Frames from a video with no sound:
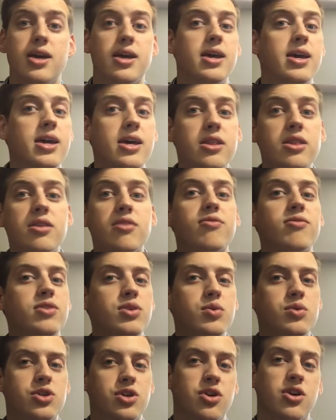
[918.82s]
In the
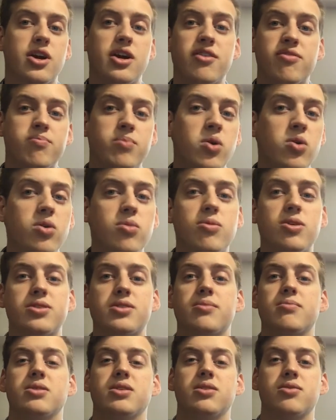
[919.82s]
future, if Pokemon is
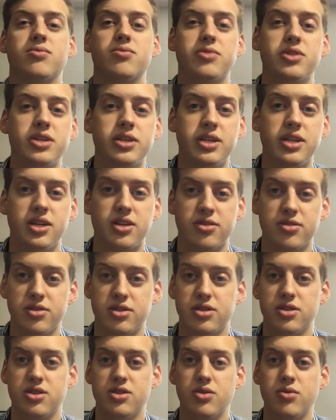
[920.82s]
something that really
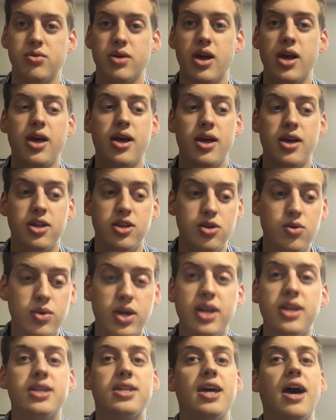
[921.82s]
interests you, you
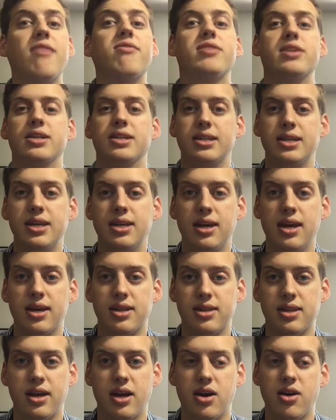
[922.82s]
can definitely
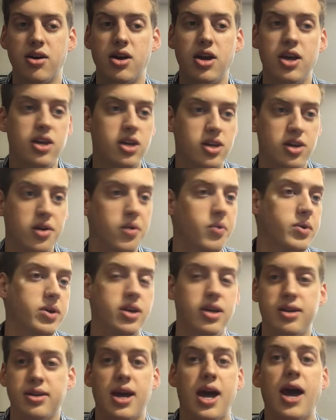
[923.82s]
get there. You know,
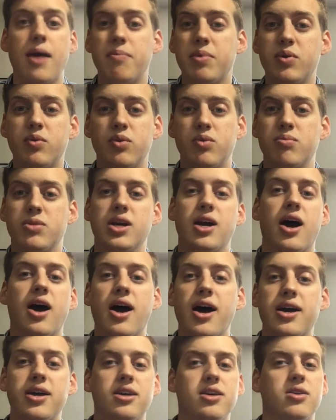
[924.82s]
it happened with me.
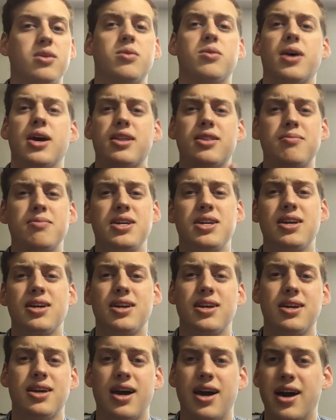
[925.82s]
At the
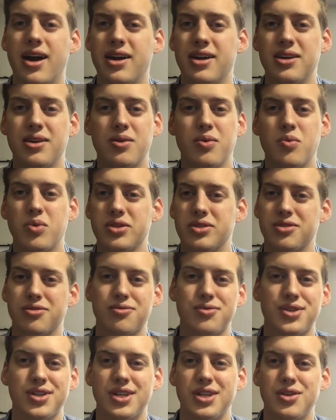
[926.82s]
beginning, I wasn't
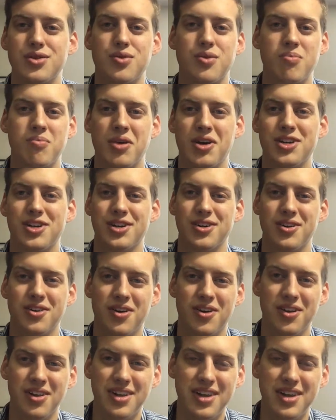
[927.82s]
really doing much at all.